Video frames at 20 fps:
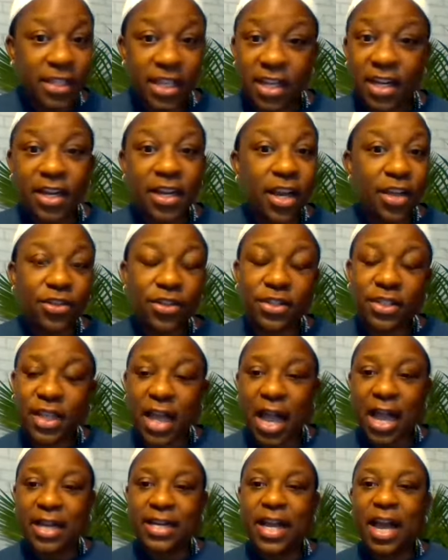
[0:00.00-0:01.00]
did another
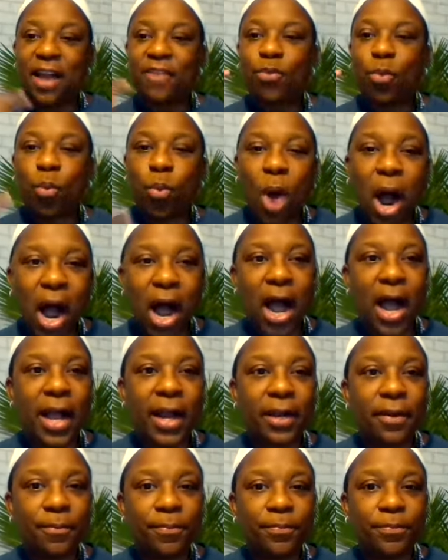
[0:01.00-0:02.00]
skydive. Why?
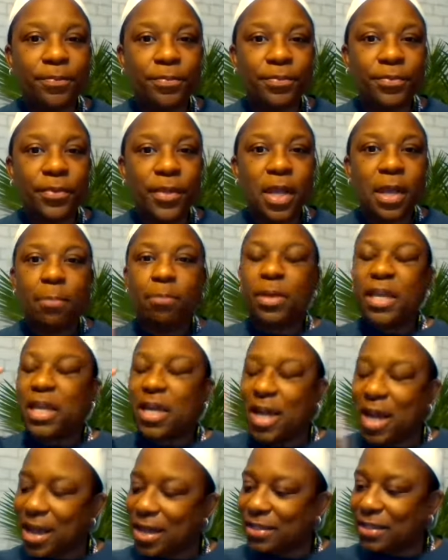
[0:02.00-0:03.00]

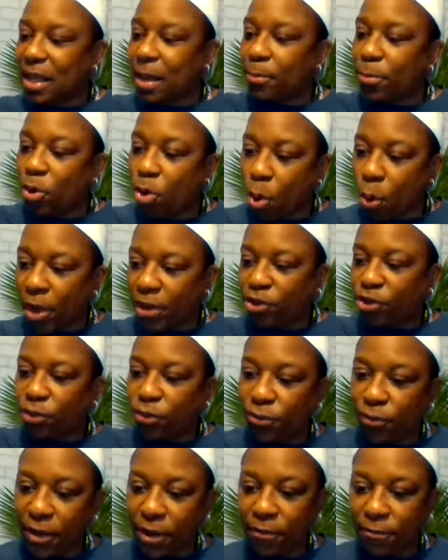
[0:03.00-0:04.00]
because I'm going
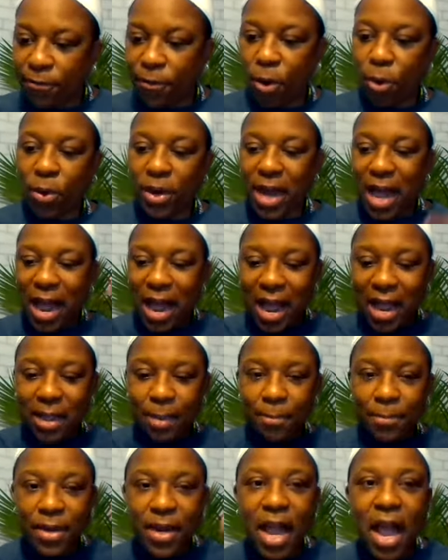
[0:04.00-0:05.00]
to fail forward. I
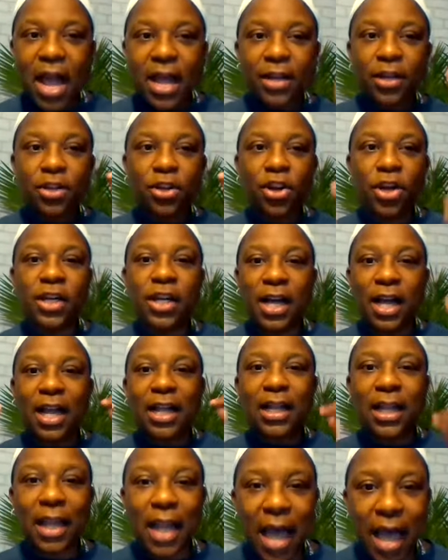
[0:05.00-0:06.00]
am not going to
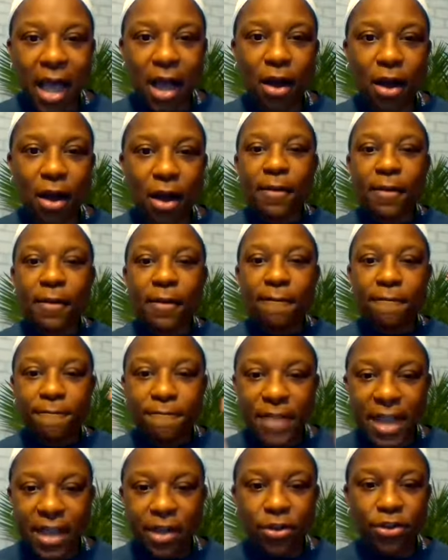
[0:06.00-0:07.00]
allow
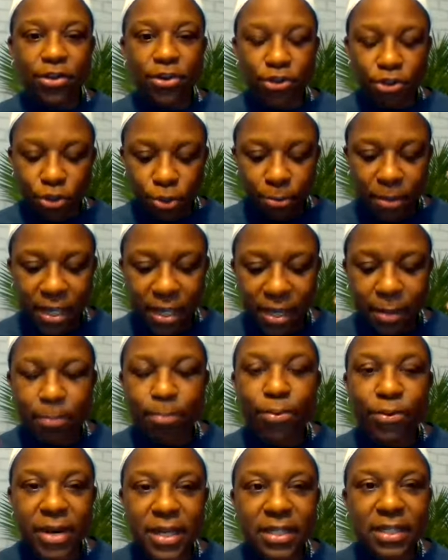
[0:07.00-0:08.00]
failure to be
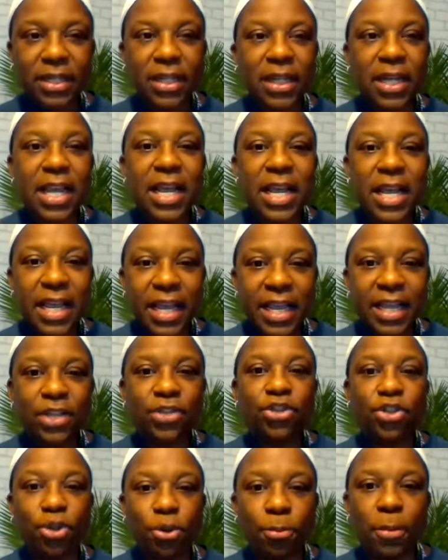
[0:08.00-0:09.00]
imprinted
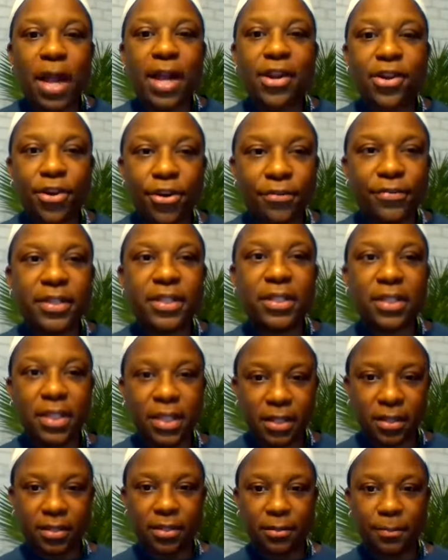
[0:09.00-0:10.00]
into my nervous
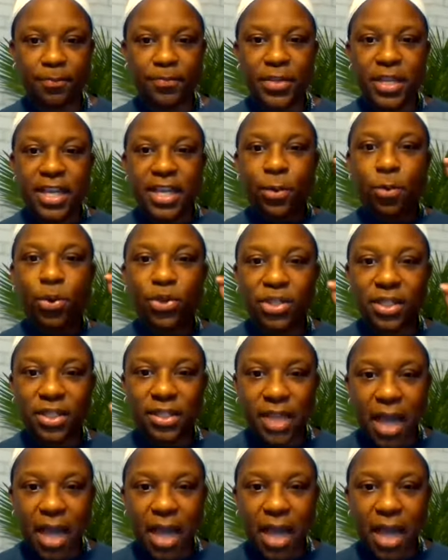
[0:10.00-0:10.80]
system. It will